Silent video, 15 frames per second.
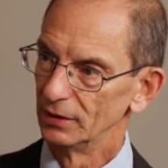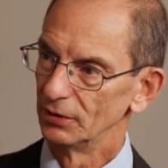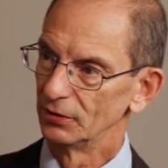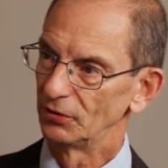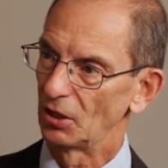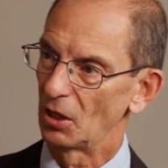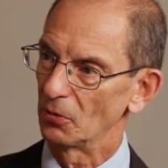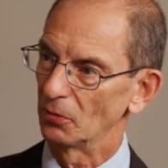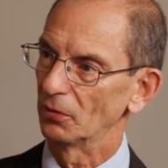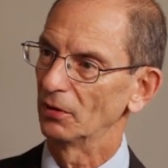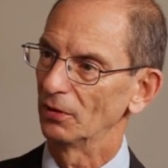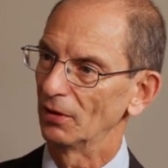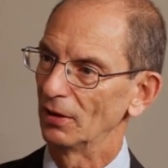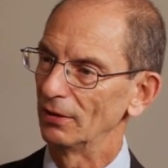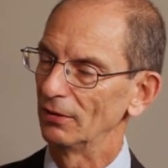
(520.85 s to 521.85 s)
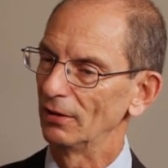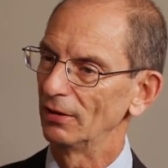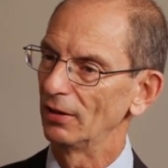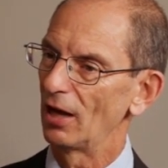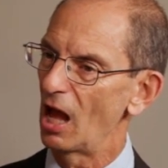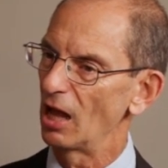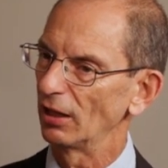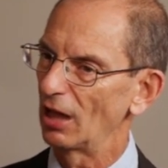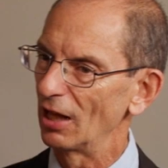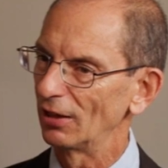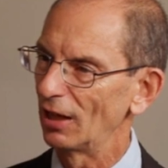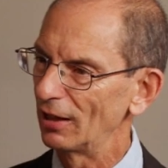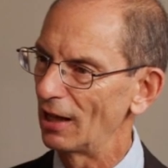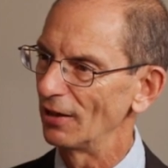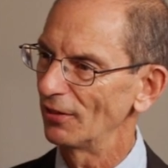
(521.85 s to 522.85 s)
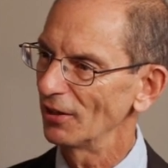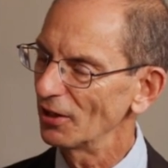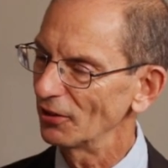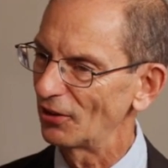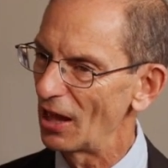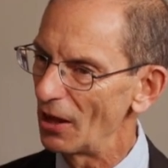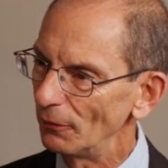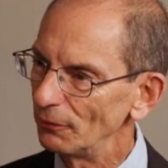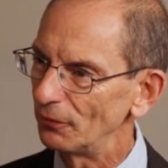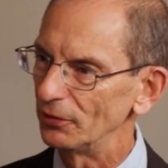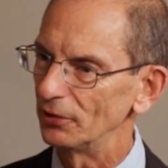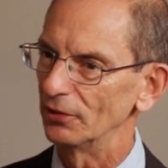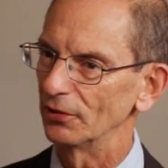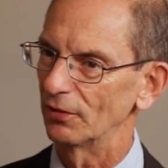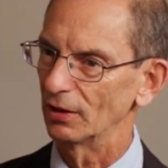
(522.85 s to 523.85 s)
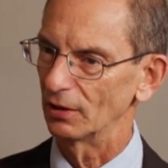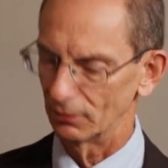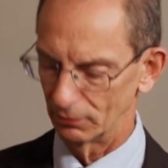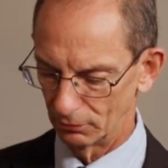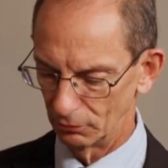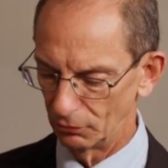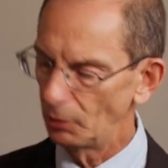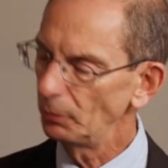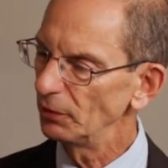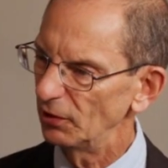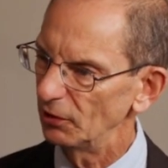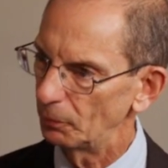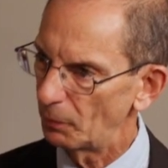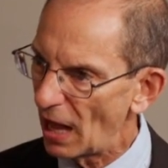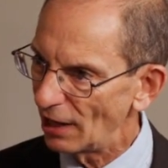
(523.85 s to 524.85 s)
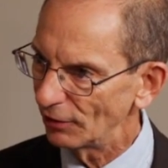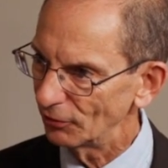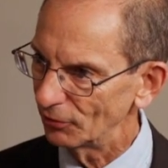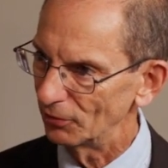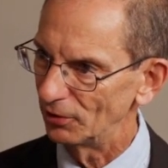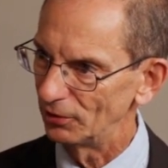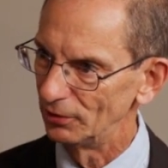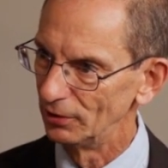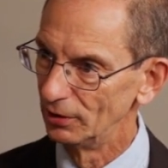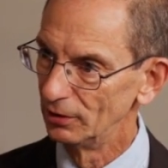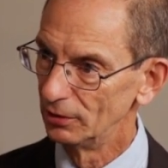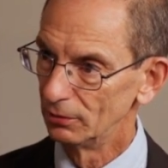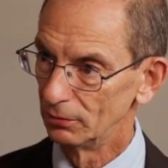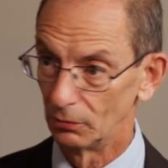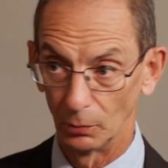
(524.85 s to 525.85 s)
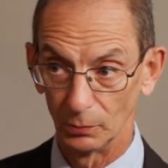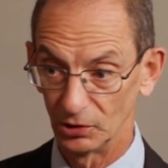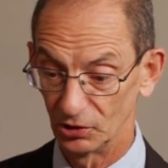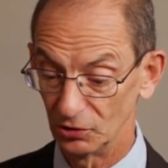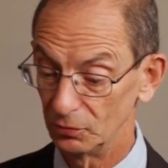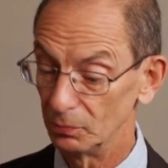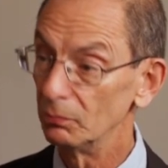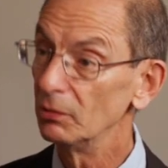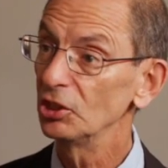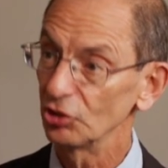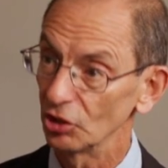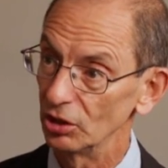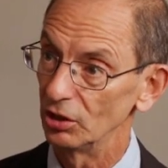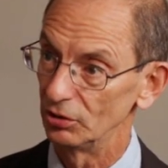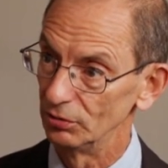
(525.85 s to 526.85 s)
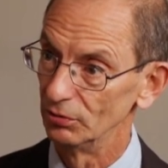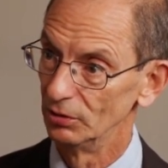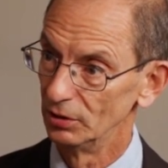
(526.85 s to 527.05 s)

So, the, you know, I, I, I think it's helpful to think Romans is pastoral, Romans is missional,